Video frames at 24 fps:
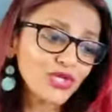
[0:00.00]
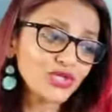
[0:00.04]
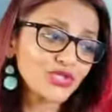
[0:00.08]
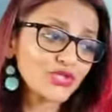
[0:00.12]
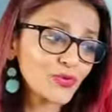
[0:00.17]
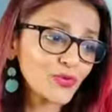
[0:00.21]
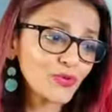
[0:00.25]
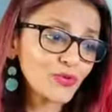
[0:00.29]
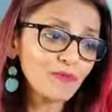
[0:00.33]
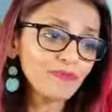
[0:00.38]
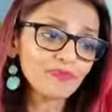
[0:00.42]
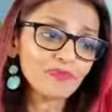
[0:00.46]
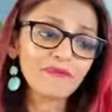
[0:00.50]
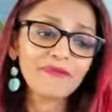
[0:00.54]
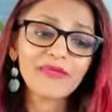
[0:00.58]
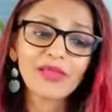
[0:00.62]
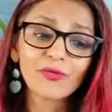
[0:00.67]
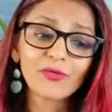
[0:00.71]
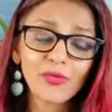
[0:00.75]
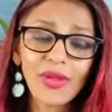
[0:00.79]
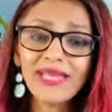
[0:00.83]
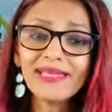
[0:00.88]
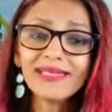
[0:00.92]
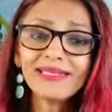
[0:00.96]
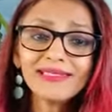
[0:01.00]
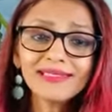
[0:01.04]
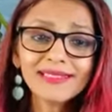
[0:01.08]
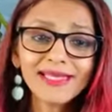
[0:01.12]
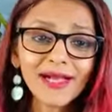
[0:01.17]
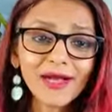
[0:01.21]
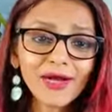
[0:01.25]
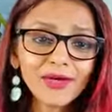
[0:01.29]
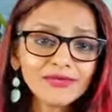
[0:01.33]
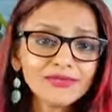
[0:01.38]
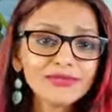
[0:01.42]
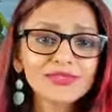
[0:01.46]
So when in
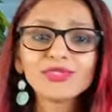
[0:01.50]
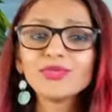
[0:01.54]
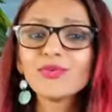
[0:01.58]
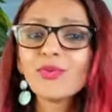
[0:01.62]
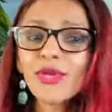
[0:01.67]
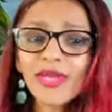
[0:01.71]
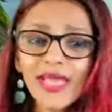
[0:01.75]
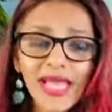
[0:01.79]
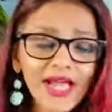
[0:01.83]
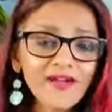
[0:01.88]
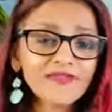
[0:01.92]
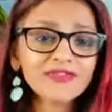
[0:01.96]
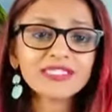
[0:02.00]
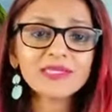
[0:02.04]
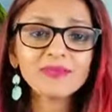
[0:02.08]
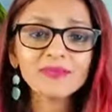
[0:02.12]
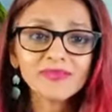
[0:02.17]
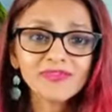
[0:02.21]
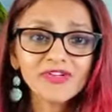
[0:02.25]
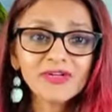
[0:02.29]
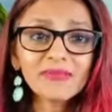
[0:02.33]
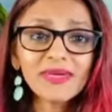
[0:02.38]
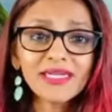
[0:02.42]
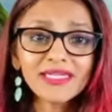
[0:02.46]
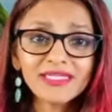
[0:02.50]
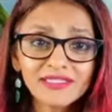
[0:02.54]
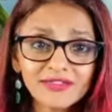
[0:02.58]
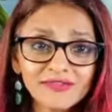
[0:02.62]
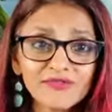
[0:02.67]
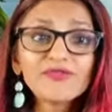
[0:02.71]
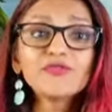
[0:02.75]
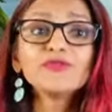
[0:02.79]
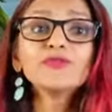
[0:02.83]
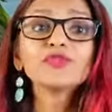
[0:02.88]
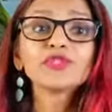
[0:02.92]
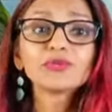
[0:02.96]
doubt, do you want to have some
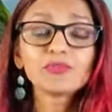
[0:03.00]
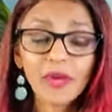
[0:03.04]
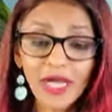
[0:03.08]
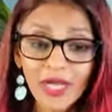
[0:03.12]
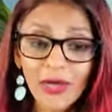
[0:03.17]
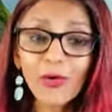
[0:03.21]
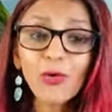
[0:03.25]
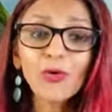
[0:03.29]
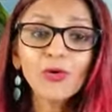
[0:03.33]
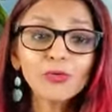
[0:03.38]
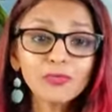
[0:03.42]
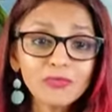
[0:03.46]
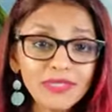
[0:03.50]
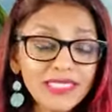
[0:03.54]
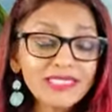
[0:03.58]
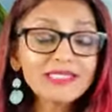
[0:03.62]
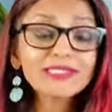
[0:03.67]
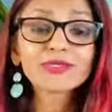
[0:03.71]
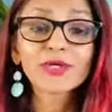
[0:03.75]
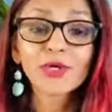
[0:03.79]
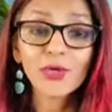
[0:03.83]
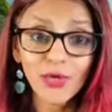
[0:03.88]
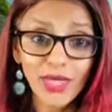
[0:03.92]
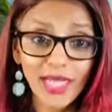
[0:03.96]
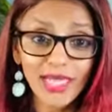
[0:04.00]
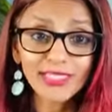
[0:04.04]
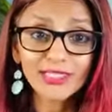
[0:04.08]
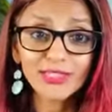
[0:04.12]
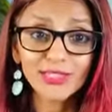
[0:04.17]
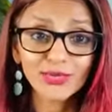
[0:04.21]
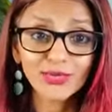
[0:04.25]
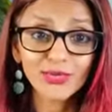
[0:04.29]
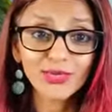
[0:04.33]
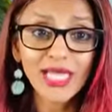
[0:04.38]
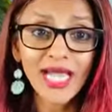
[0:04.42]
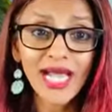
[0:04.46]
fermented foods? By all means, go
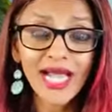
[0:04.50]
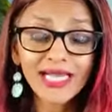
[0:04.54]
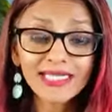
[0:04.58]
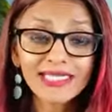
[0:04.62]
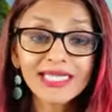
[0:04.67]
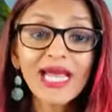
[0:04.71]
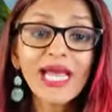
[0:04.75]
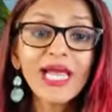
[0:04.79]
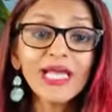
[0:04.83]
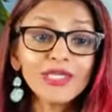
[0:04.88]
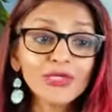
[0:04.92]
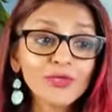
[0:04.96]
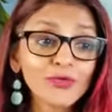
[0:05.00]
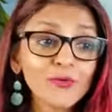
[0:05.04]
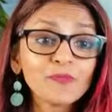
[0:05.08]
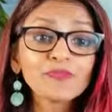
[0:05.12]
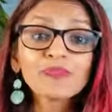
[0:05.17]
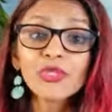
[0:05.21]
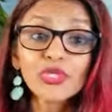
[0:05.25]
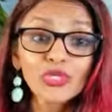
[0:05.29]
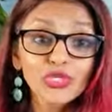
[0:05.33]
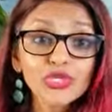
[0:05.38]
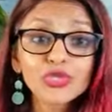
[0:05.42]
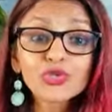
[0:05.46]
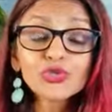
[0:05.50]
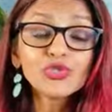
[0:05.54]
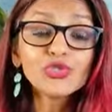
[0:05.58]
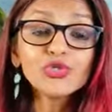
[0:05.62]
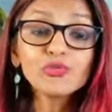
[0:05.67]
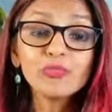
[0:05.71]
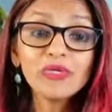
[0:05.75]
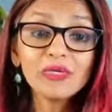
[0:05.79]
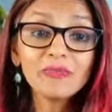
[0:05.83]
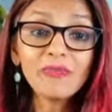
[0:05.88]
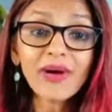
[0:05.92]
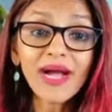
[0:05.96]
ahead, do that. You know,
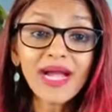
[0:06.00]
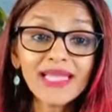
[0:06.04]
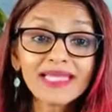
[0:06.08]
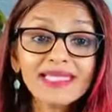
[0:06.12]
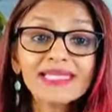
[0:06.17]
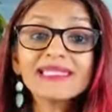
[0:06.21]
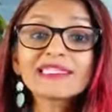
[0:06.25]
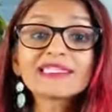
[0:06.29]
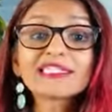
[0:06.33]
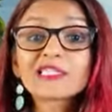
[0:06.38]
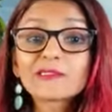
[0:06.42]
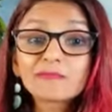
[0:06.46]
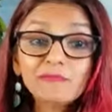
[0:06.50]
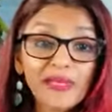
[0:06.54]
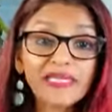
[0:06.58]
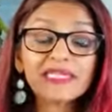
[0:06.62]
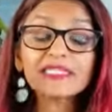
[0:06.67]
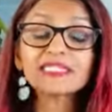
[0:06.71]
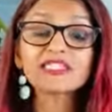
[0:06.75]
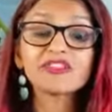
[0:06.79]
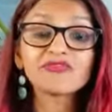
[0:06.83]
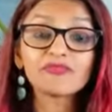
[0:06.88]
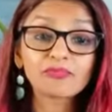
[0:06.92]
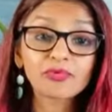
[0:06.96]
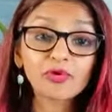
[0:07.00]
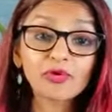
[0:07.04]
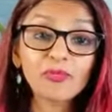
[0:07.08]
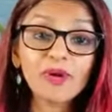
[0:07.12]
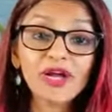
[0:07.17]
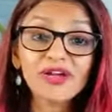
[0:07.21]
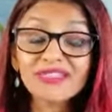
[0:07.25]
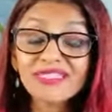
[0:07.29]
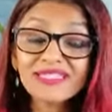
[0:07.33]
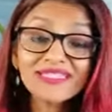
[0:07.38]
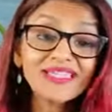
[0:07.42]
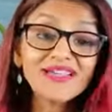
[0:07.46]
should you be buying expensive
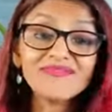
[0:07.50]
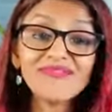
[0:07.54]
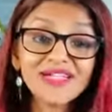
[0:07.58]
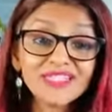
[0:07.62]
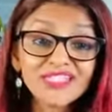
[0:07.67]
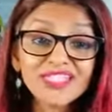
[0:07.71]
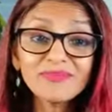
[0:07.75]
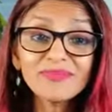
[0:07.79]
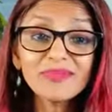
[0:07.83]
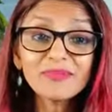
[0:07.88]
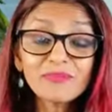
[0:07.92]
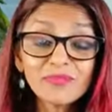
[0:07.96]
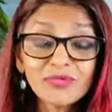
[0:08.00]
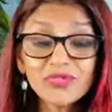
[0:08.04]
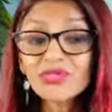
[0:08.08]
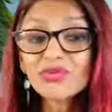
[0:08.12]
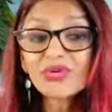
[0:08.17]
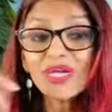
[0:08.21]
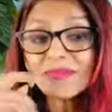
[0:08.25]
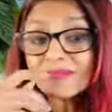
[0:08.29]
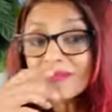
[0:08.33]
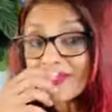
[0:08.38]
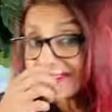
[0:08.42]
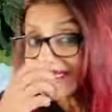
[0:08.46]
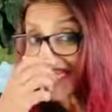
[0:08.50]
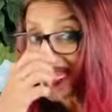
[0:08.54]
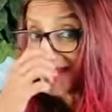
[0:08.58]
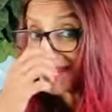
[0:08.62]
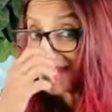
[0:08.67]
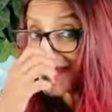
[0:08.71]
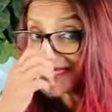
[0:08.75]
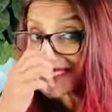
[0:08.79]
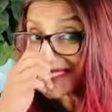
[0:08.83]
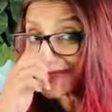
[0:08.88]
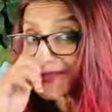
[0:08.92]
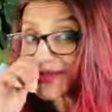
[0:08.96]
probiotics? I've actually been prescribed a
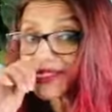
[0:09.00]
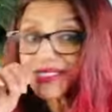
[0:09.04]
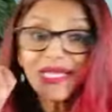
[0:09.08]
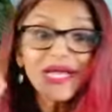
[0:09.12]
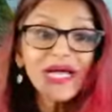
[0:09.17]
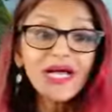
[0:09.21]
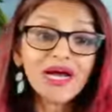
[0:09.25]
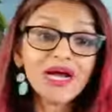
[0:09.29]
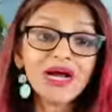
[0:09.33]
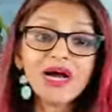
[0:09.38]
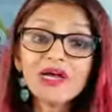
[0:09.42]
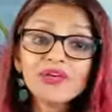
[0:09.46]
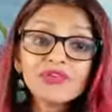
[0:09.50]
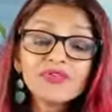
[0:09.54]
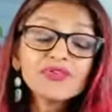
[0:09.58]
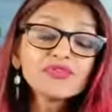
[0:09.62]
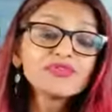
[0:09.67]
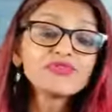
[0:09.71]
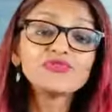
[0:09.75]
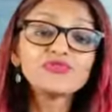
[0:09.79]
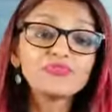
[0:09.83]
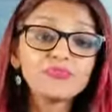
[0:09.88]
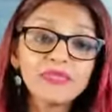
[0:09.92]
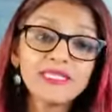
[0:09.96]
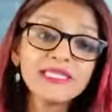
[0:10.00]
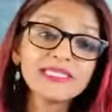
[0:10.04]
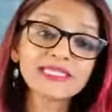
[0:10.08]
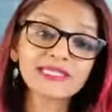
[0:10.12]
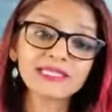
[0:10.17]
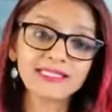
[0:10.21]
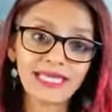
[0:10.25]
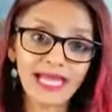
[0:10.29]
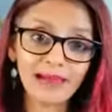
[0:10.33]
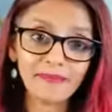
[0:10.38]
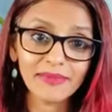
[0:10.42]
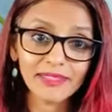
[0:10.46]
tablet that was one hundred
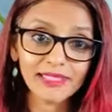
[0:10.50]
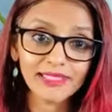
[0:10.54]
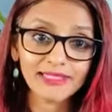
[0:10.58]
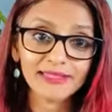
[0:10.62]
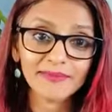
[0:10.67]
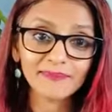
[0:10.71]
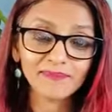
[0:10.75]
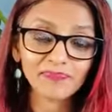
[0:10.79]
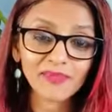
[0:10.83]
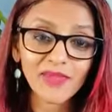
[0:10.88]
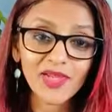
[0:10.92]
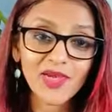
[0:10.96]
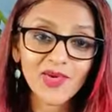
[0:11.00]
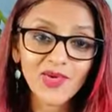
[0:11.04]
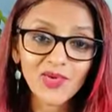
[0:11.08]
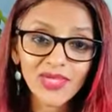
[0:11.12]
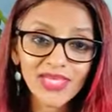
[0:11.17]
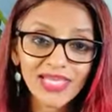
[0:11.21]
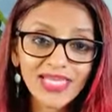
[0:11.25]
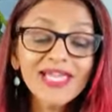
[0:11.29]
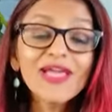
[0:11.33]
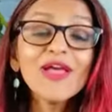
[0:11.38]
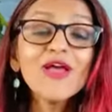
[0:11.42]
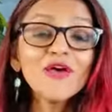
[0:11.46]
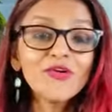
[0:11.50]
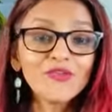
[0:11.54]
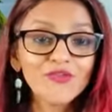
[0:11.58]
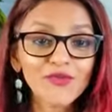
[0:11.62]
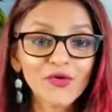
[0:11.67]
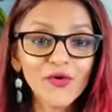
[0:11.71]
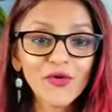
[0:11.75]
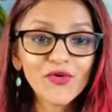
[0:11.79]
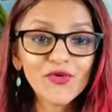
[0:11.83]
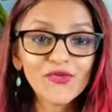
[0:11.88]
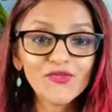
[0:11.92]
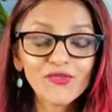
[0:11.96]
rupees a tablet, okay,
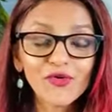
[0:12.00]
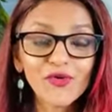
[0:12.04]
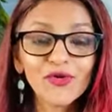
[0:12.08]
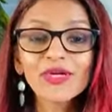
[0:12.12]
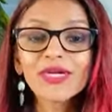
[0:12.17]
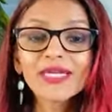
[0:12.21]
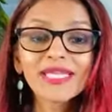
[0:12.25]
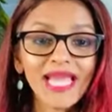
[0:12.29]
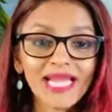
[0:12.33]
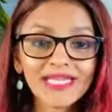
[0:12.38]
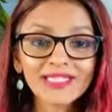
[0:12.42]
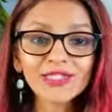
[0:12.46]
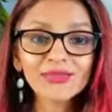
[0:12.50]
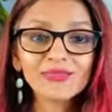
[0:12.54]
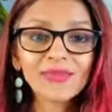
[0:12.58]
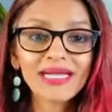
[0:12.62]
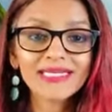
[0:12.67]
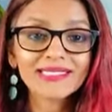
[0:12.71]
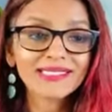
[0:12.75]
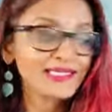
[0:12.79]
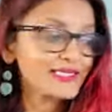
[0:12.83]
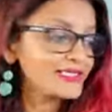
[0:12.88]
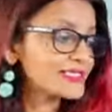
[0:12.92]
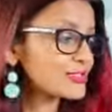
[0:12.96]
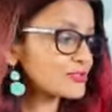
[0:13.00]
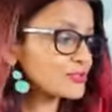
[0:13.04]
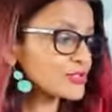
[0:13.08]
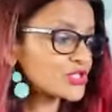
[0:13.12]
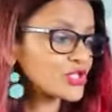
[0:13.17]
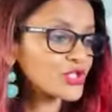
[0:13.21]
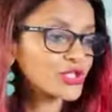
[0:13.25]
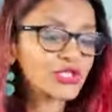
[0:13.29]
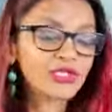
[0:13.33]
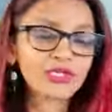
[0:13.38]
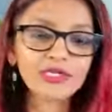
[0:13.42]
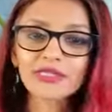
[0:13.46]
for for lactobacillus,
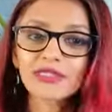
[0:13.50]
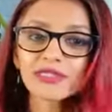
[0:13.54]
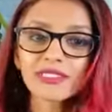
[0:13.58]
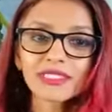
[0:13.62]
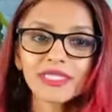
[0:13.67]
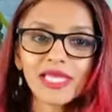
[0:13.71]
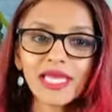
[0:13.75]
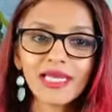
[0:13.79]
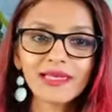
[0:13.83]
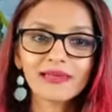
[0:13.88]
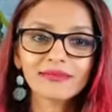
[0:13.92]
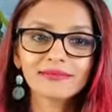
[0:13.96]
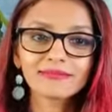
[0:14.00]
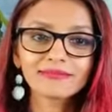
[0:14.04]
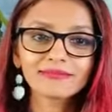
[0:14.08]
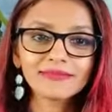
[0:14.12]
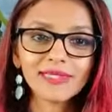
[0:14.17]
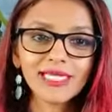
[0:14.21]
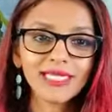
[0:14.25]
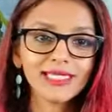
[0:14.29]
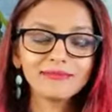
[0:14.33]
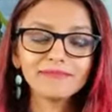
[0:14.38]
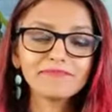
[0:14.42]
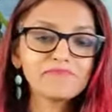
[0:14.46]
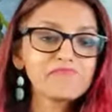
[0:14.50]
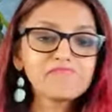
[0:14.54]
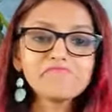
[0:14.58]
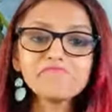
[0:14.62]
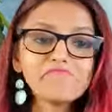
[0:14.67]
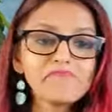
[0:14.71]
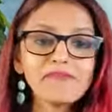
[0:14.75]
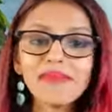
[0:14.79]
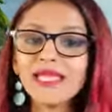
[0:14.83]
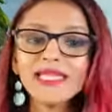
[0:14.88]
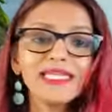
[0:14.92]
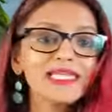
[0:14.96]
which occurs in in
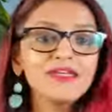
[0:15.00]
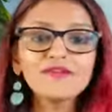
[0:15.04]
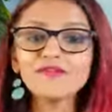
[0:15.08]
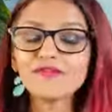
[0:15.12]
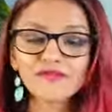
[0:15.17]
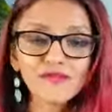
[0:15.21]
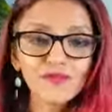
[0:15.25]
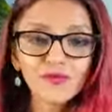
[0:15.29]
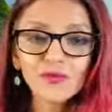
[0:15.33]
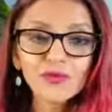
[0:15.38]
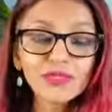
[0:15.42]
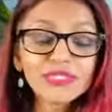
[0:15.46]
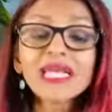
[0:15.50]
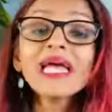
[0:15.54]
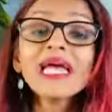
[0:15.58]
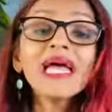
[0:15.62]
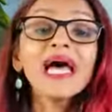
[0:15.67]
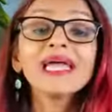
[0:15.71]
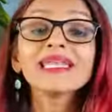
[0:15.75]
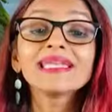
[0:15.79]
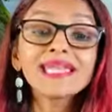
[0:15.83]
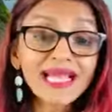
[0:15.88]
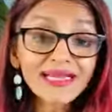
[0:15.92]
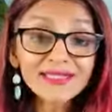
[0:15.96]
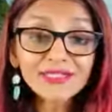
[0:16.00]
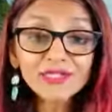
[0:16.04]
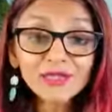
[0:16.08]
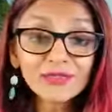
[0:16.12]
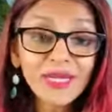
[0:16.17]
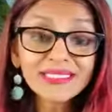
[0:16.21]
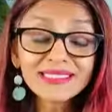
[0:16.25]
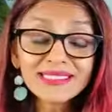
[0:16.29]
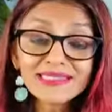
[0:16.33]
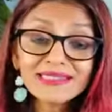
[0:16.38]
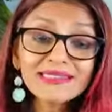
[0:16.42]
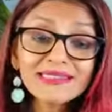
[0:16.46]
many foods. And
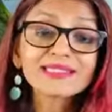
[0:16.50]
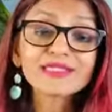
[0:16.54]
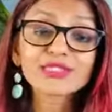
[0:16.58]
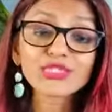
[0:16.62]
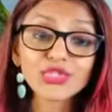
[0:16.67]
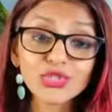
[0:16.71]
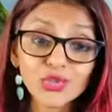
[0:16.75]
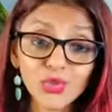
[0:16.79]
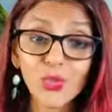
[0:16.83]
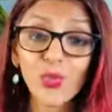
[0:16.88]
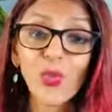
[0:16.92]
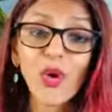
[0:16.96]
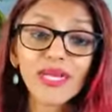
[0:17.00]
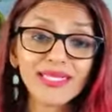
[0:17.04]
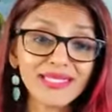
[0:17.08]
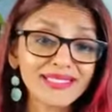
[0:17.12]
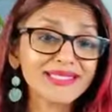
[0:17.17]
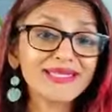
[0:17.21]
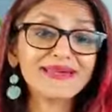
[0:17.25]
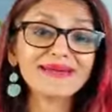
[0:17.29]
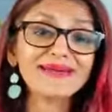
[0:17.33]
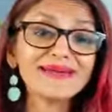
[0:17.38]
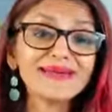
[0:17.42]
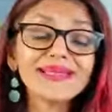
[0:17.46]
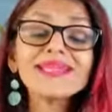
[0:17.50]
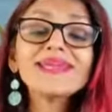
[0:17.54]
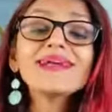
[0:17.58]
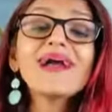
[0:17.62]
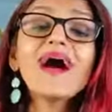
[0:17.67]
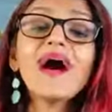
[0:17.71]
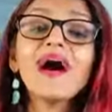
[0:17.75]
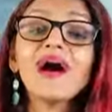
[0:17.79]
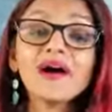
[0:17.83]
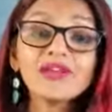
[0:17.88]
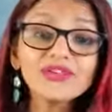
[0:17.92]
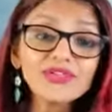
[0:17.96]
lactobacillus is just one. There are
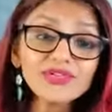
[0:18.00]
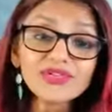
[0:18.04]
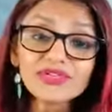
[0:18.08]
like one